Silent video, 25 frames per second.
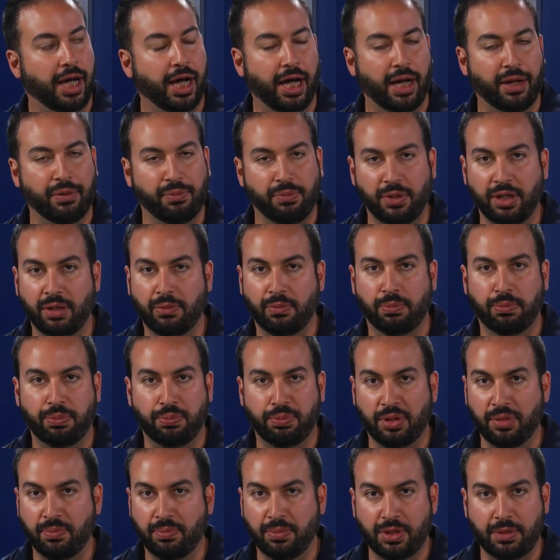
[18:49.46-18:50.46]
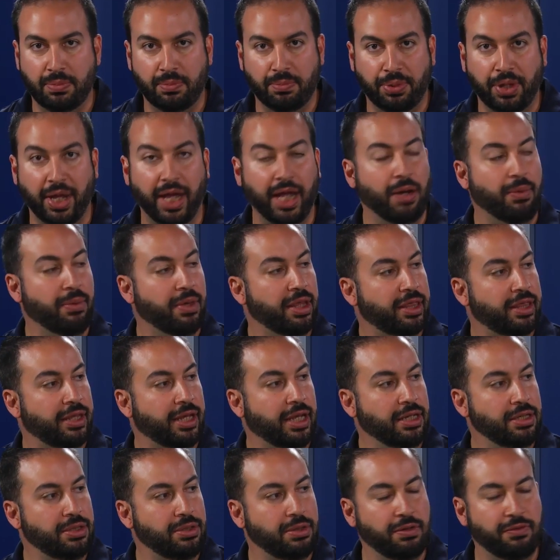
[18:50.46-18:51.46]
Been playing with
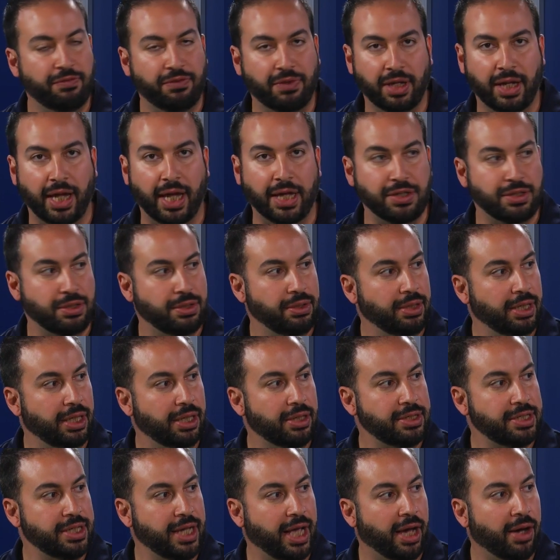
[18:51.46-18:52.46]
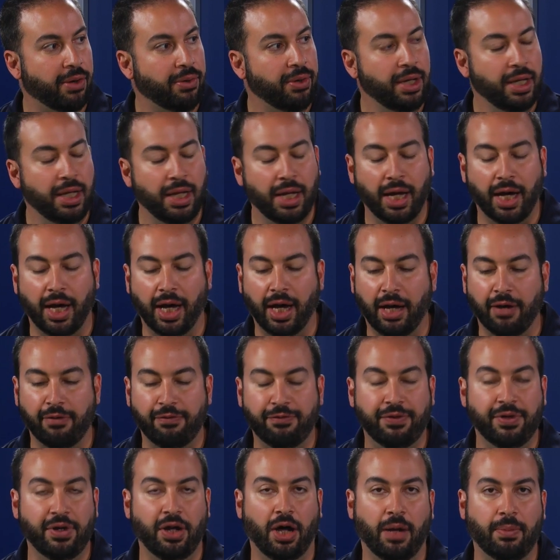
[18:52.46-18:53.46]
Intune for the last 2 years now.
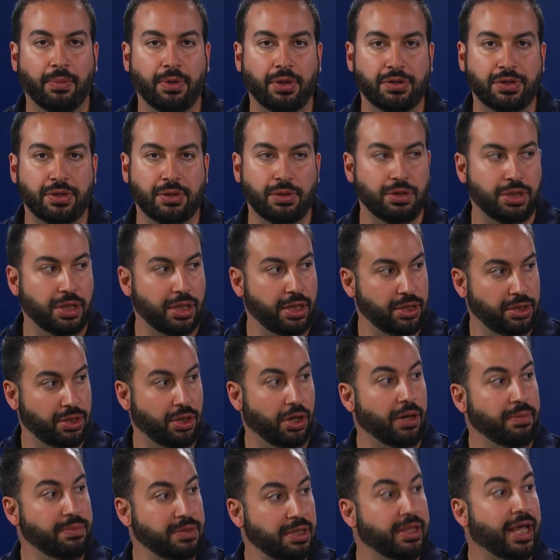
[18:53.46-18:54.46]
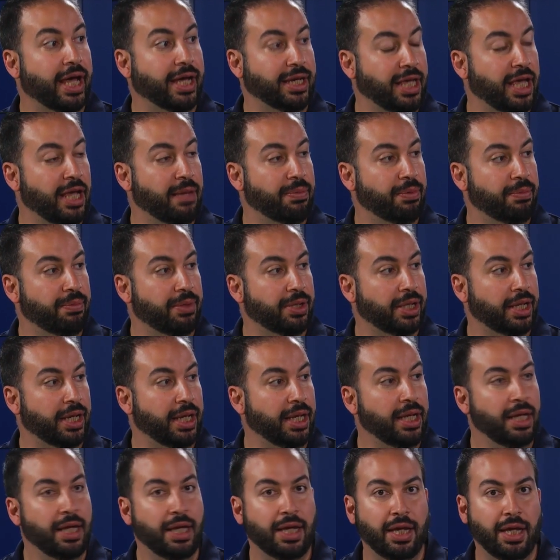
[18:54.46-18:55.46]
Phenomenal solution in terms of that
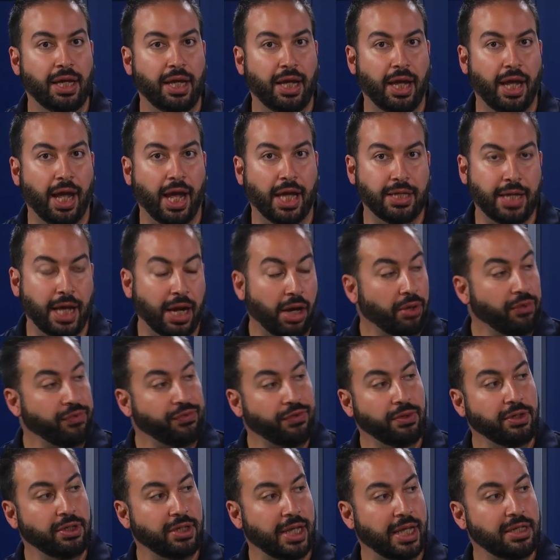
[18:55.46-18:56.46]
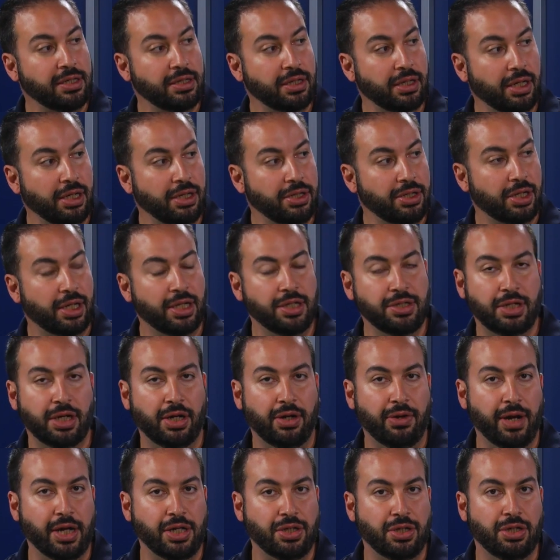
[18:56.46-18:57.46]
capability. And that also takes into
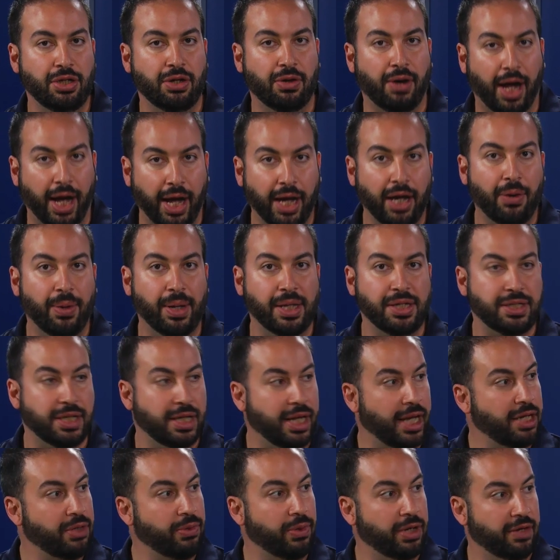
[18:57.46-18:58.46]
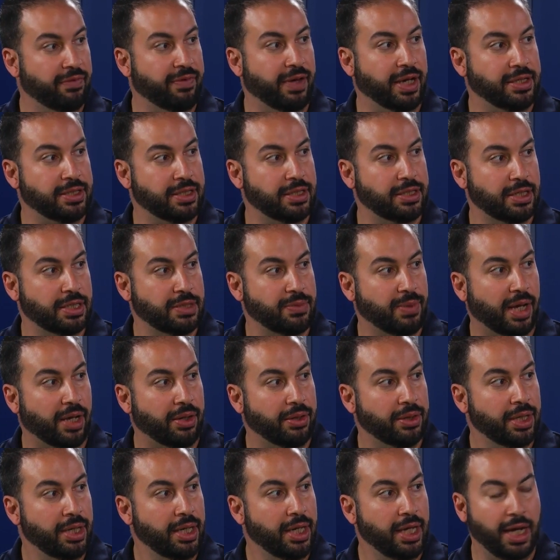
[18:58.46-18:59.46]
consideration your iOS and Android devices as
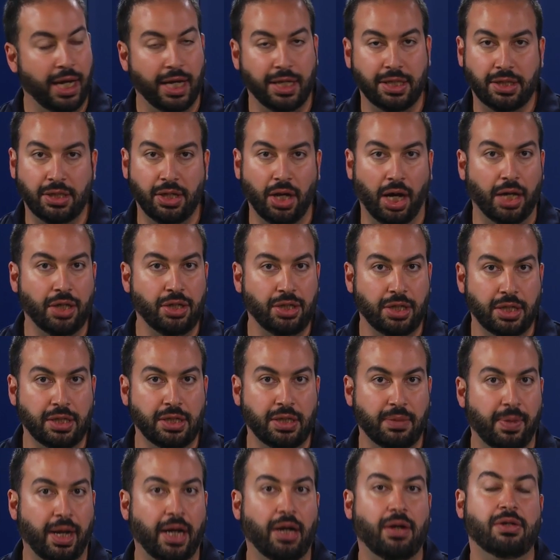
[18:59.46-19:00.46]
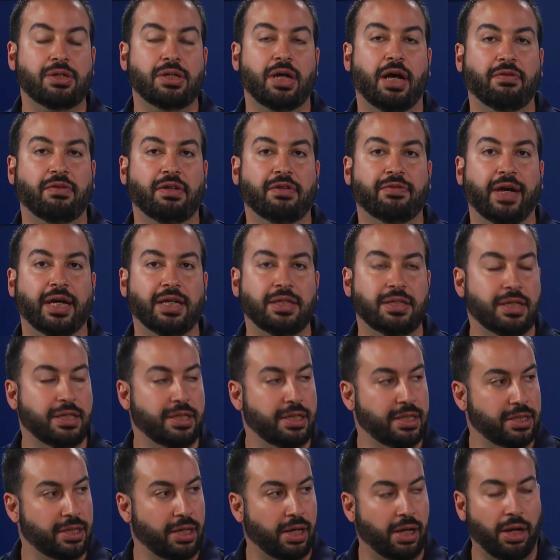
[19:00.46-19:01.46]
well. It's not just the Microsoft
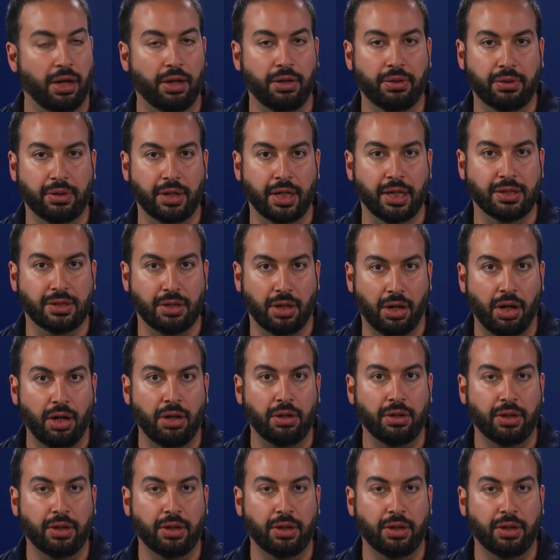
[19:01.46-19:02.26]
devices, it's all